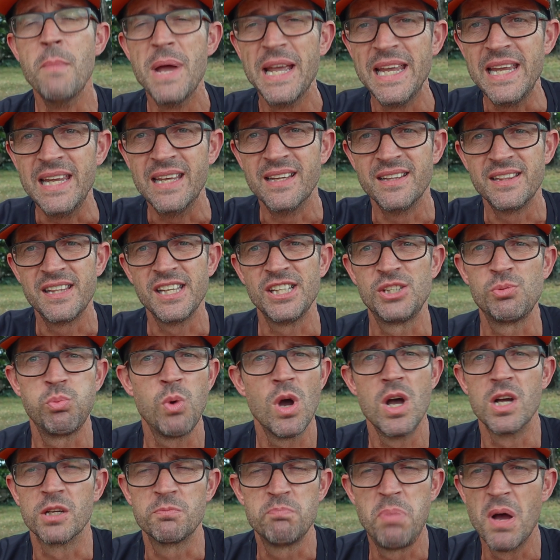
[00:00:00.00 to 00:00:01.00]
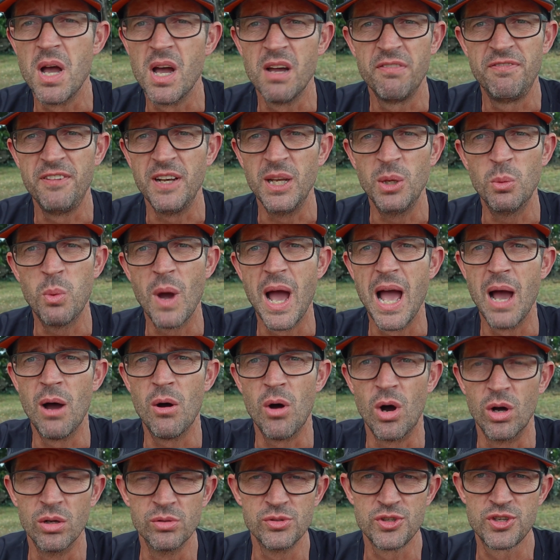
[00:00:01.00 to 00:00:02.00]
me, this works perfectly
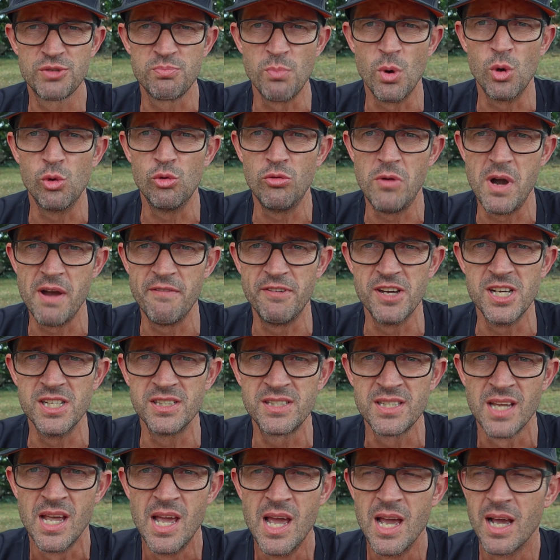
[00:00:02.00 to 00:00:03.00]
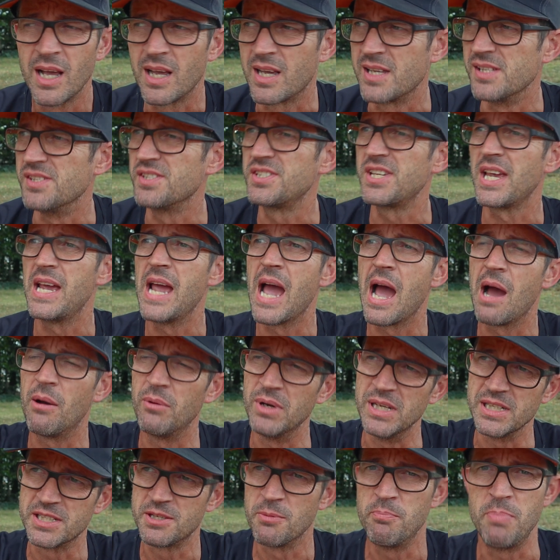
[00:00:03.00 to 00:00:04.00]
well on small rivers. Can see
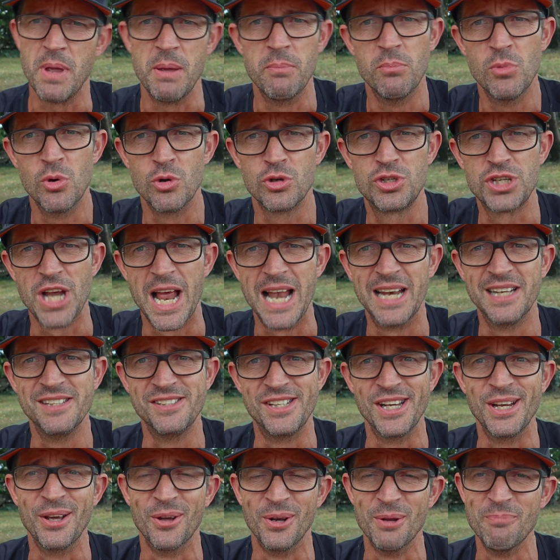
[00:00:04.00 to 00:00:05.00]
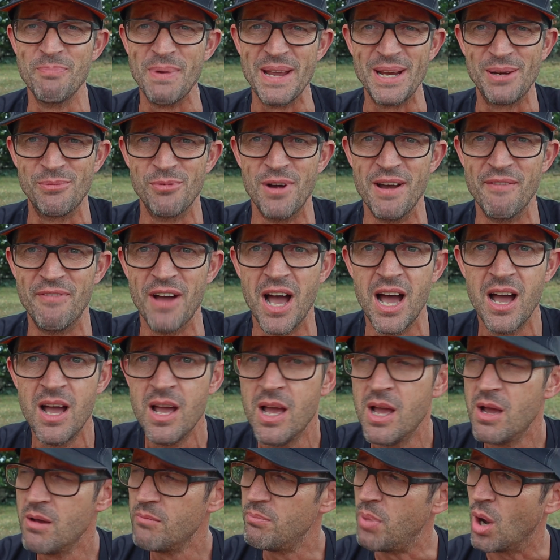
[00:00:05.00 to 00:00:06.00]
how it's a bit more challenging on a big river,
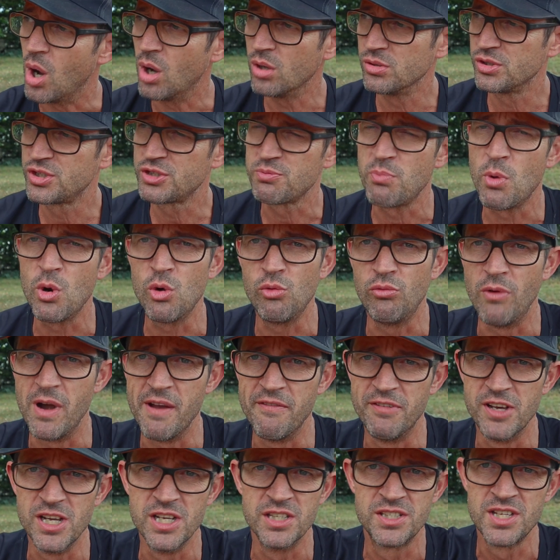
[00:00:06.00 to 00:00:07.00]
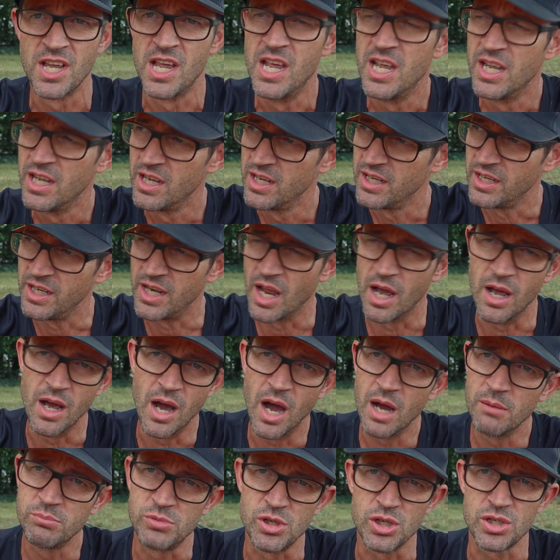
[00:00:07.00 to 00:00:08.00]
but on small rivers, you know,
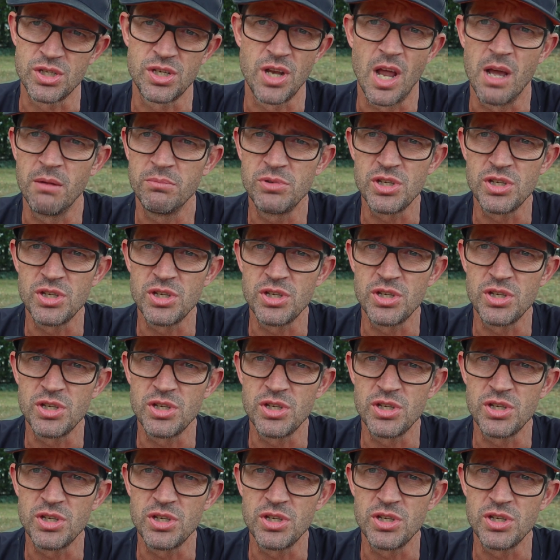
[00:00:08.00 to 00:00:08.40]
I'm just